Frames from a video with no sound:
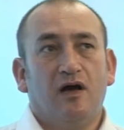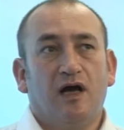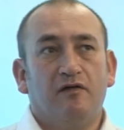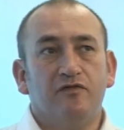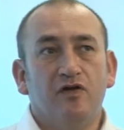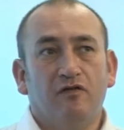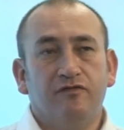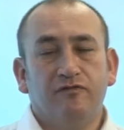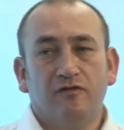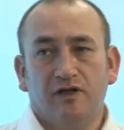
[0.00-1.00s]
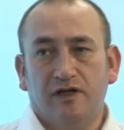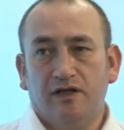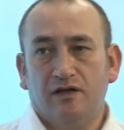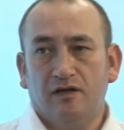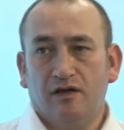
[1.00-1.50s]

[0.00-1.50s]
have not fully